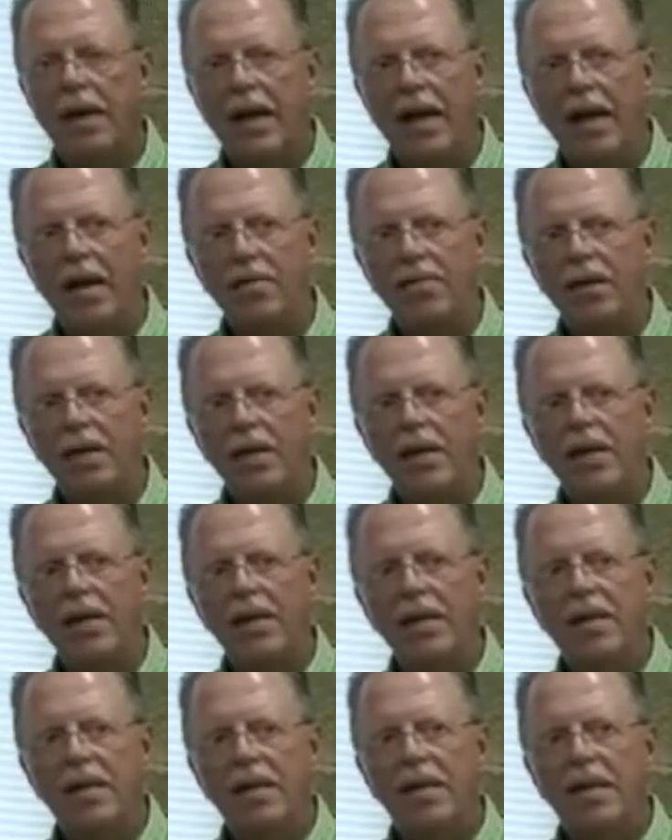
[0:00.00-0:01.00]
a heavy
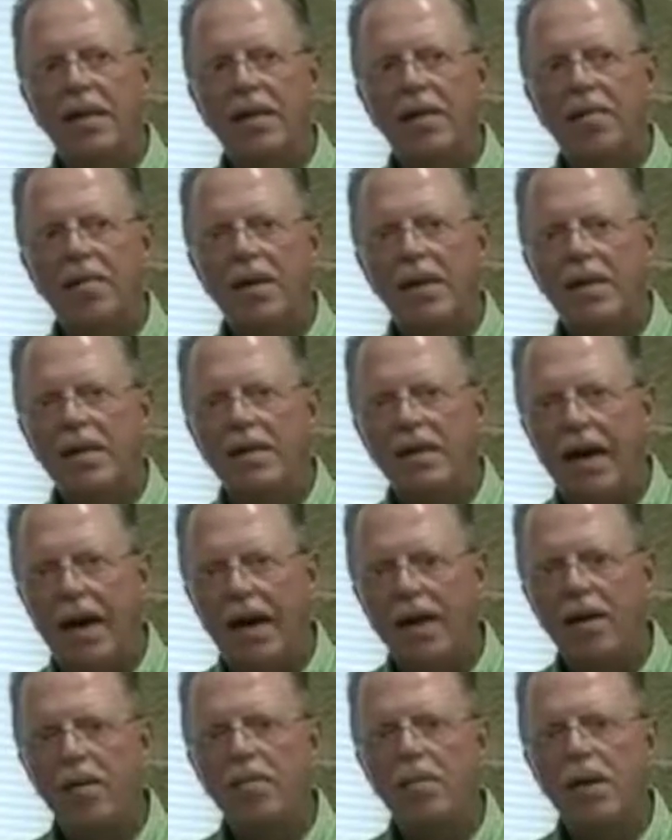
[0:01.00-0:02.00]

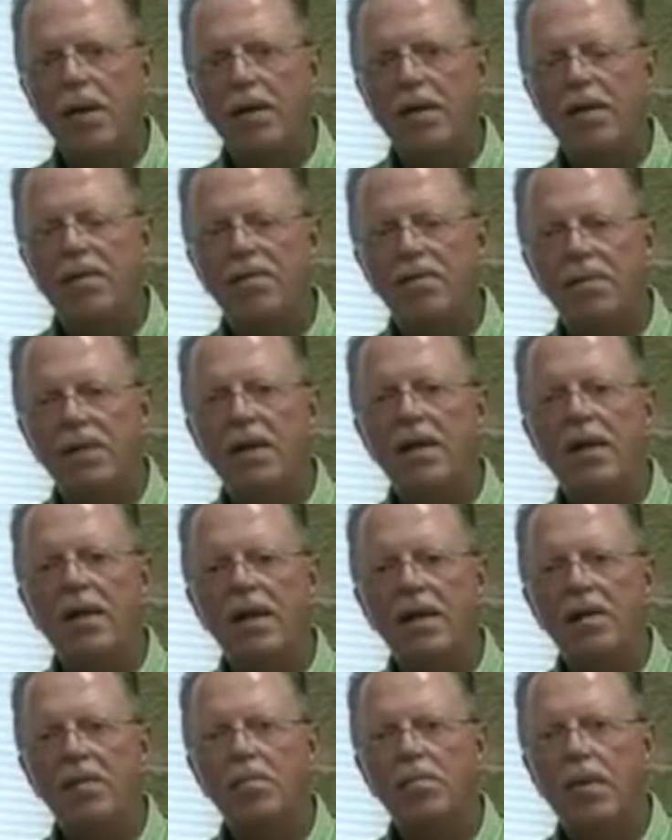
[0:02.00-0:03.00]
entitlement
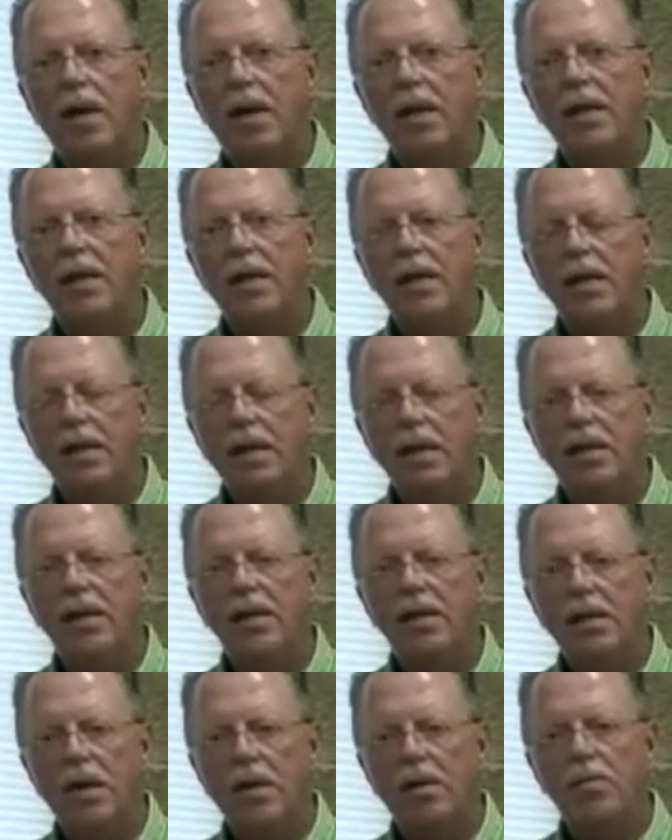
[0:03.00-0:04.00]
feeling by the uh,
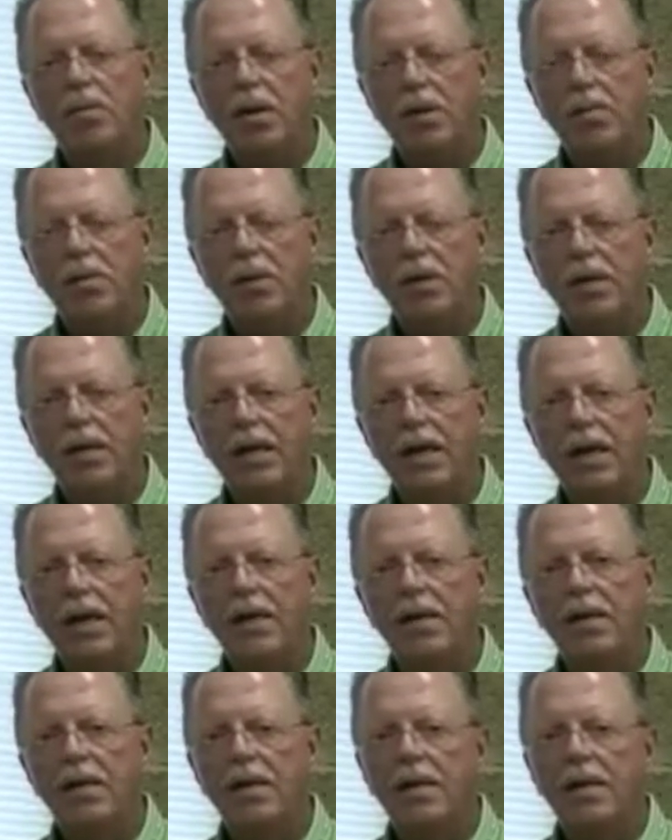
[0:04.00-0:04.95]
young people today,